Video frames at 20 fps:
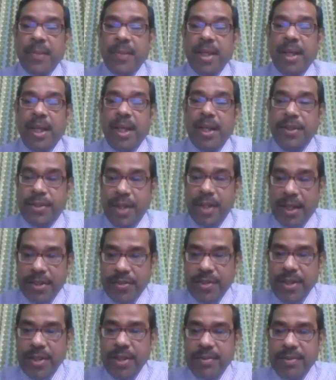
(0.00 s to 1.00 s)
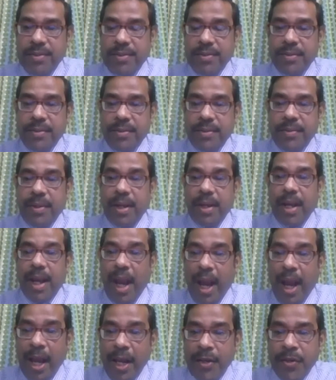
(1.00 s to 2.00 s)
injustice
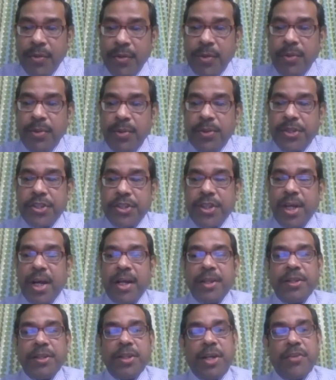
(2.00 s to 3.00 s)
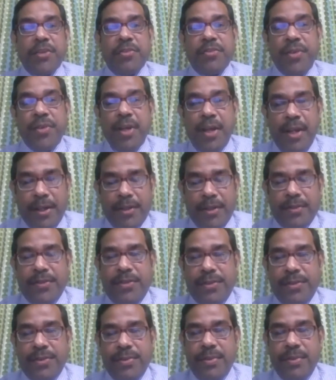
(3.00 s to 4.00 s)
and to share their
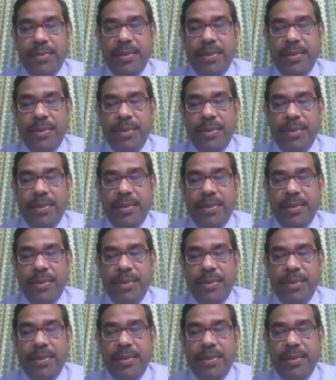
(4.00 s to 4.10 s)
feelings